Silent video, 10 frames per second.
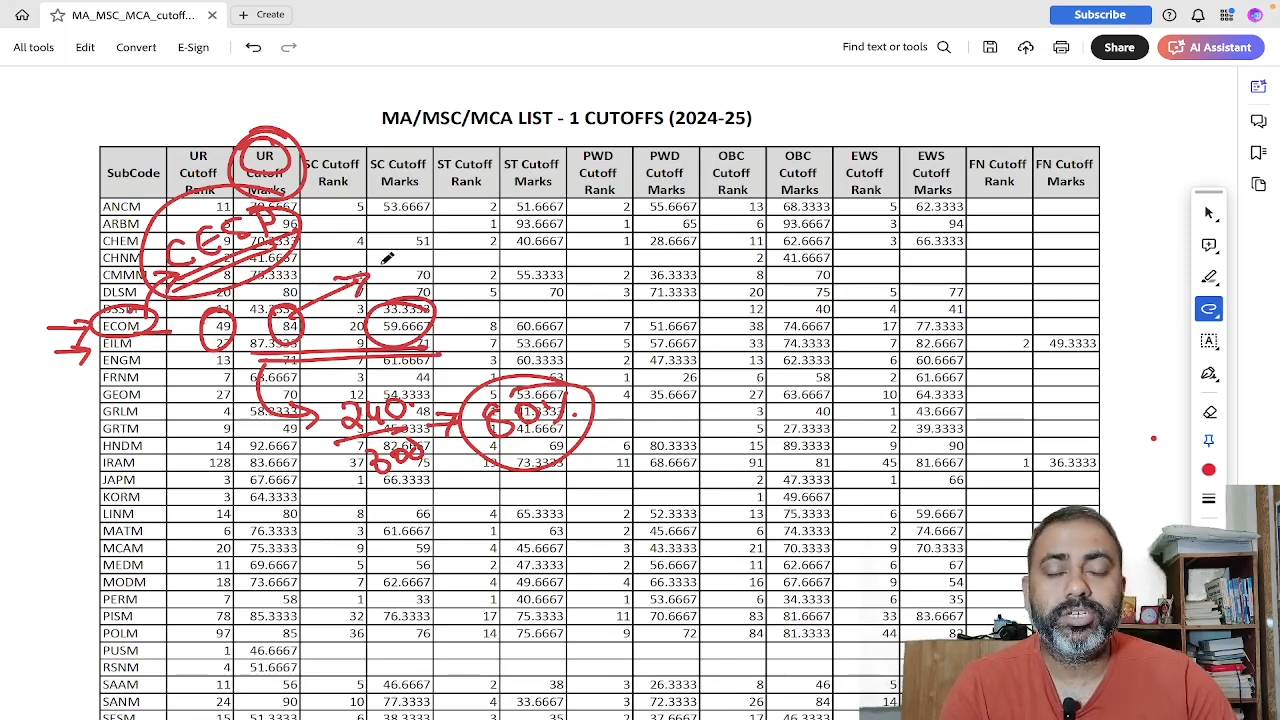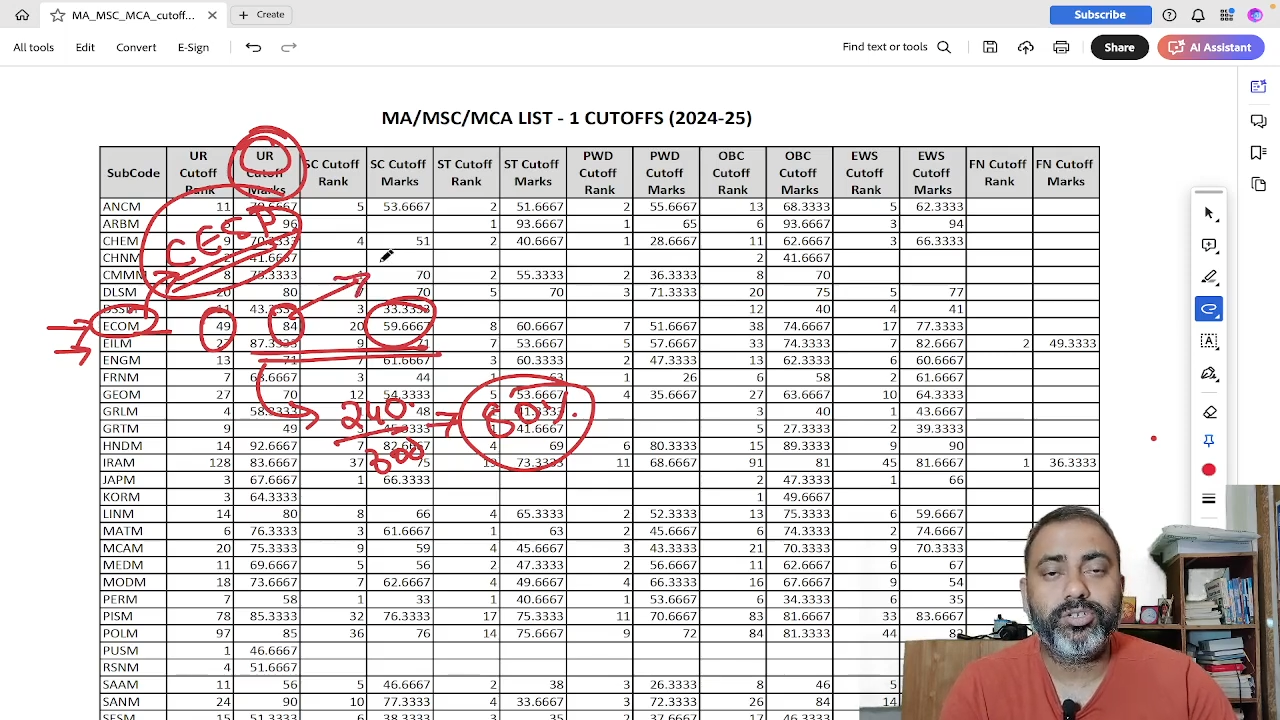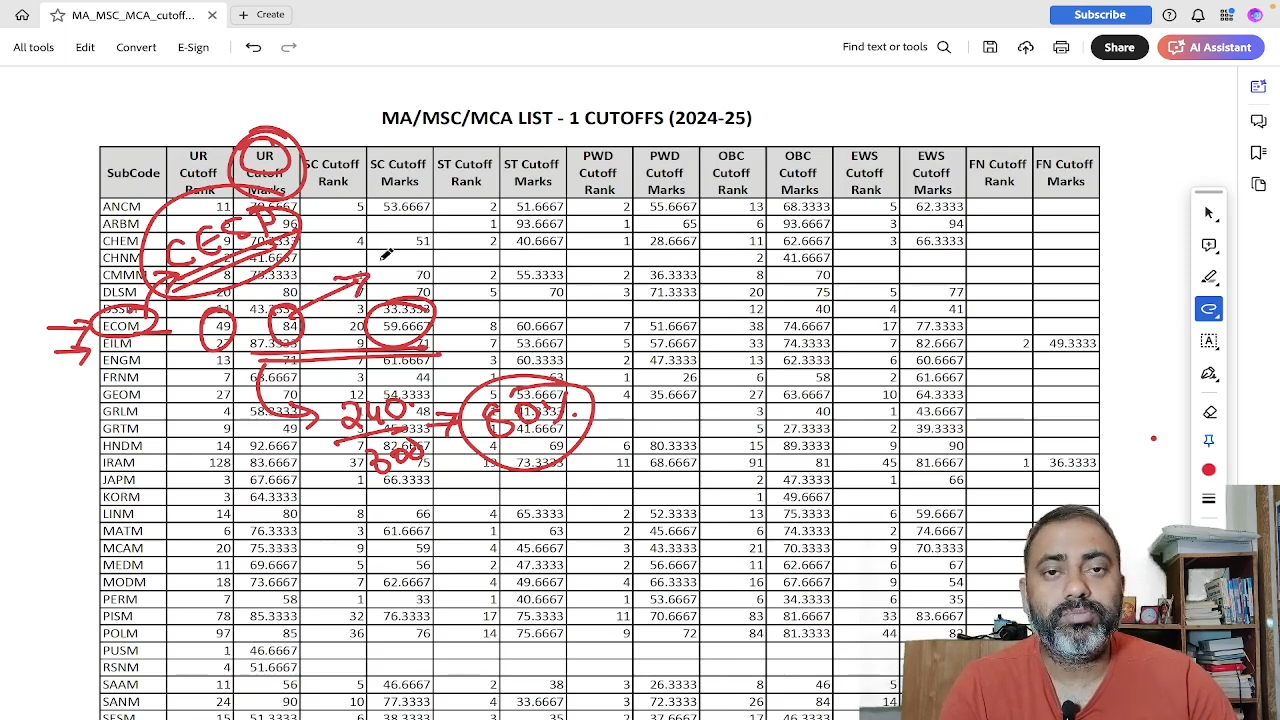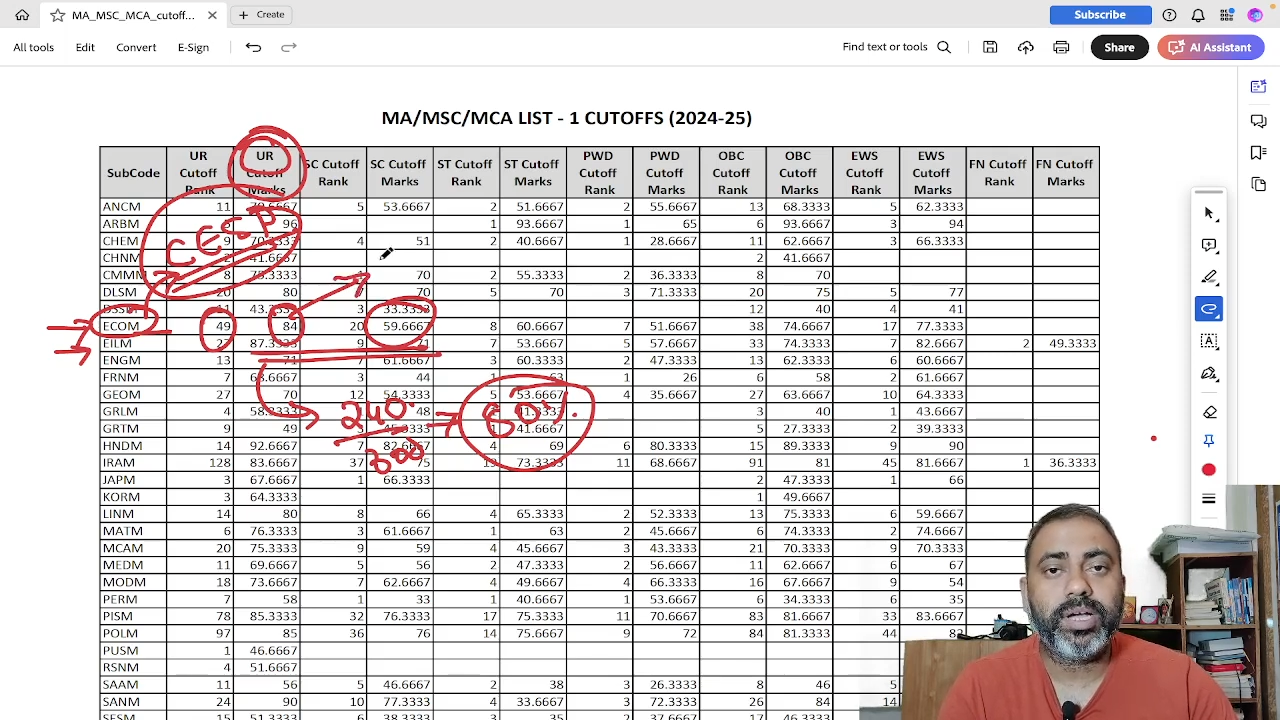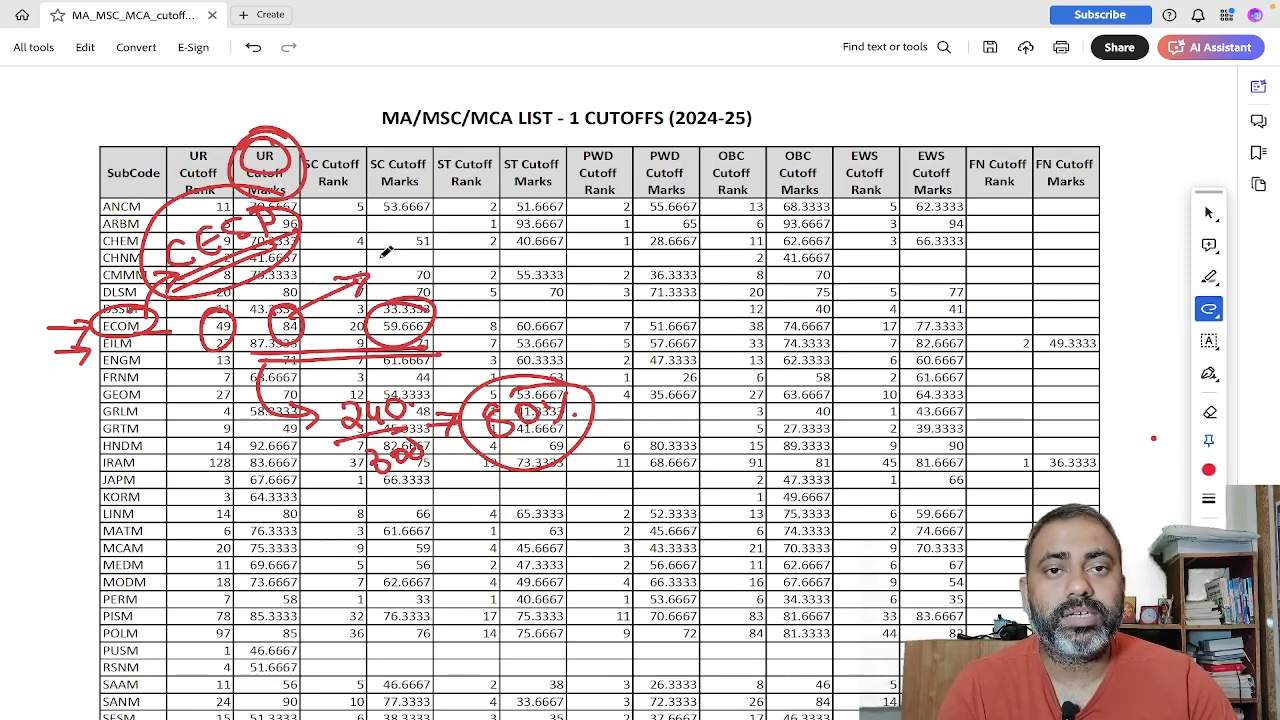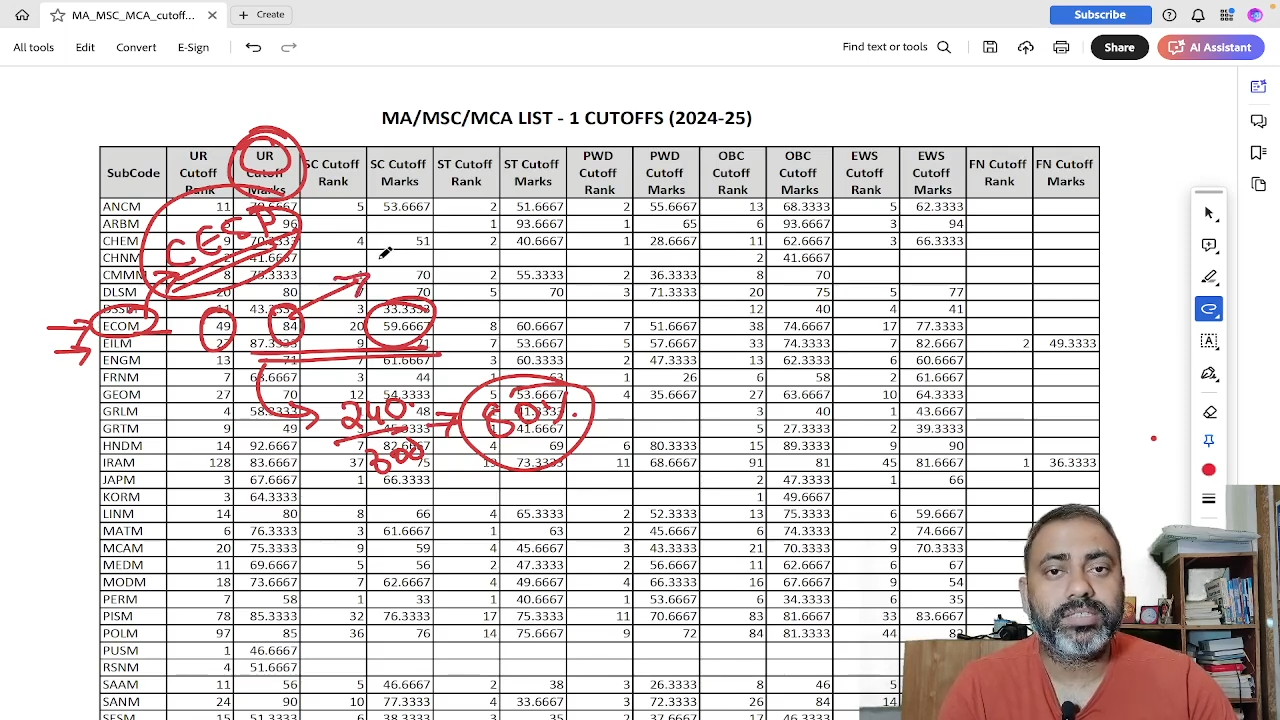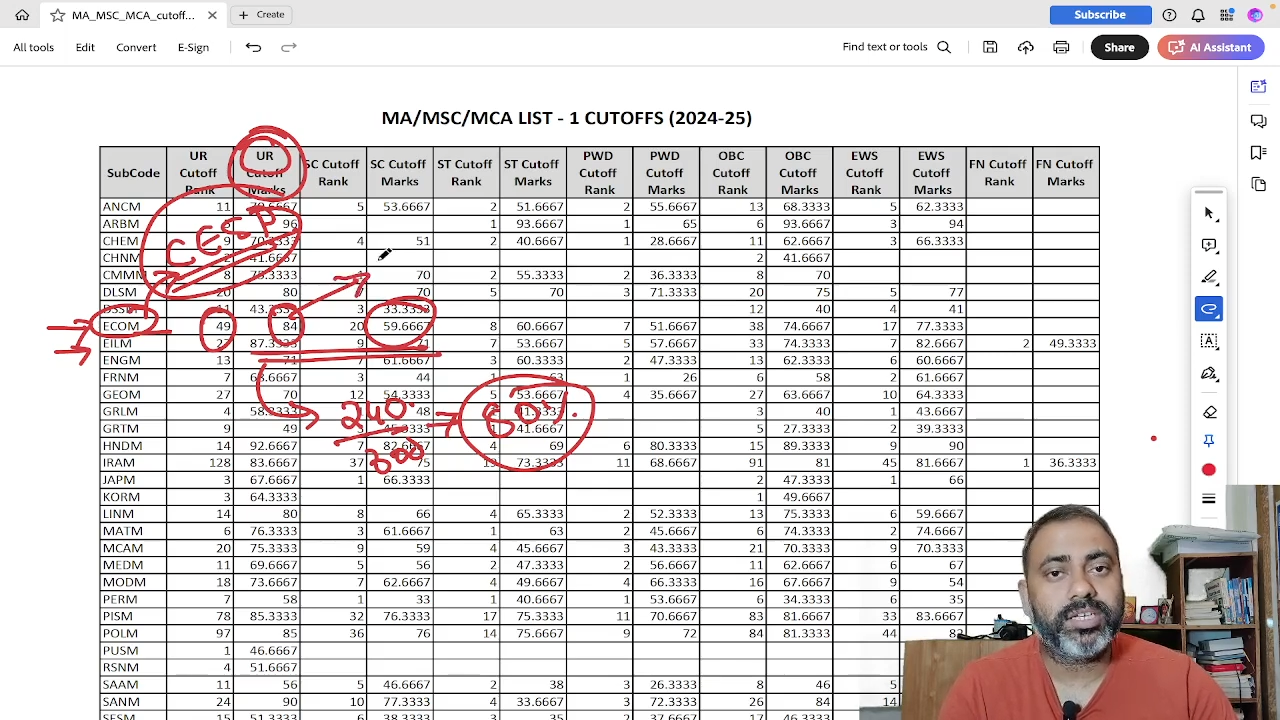into marks,